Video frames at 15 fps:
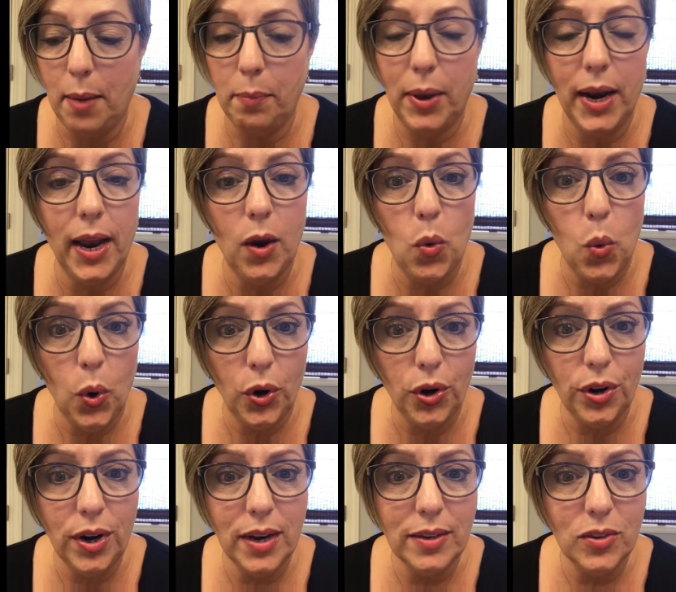But I
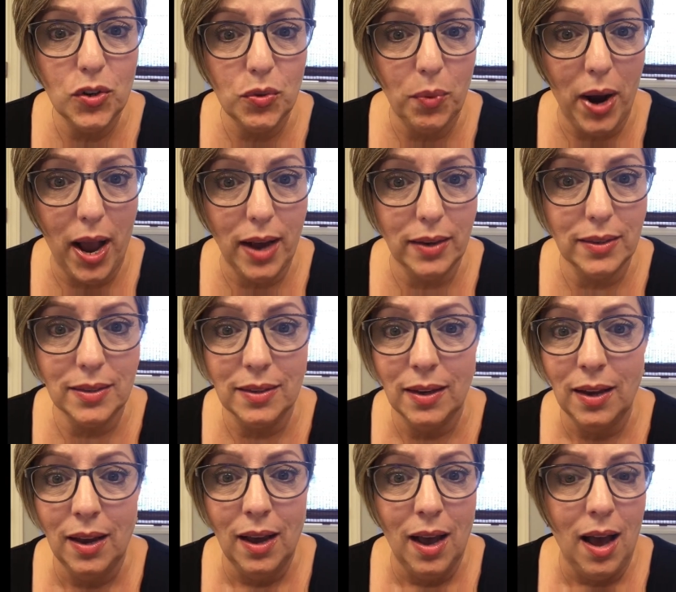ordered it direct
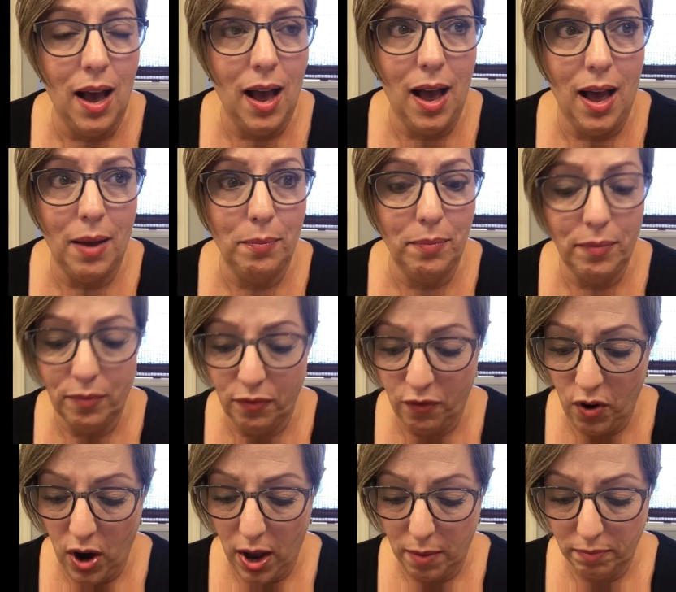
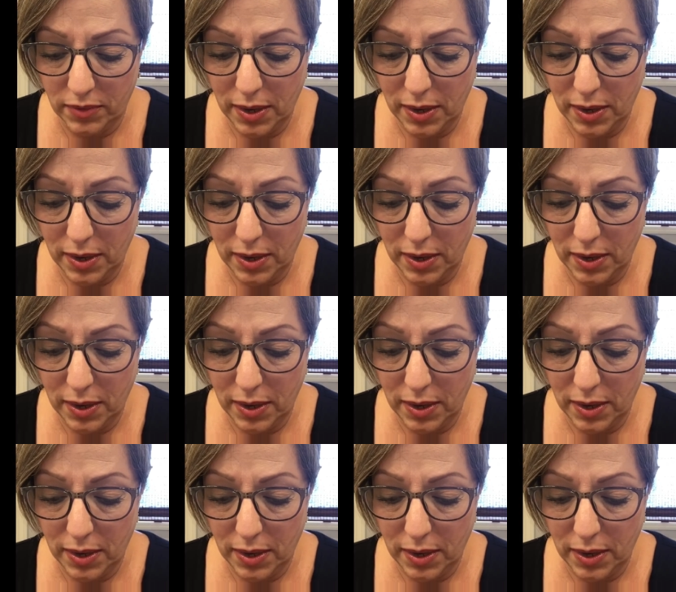from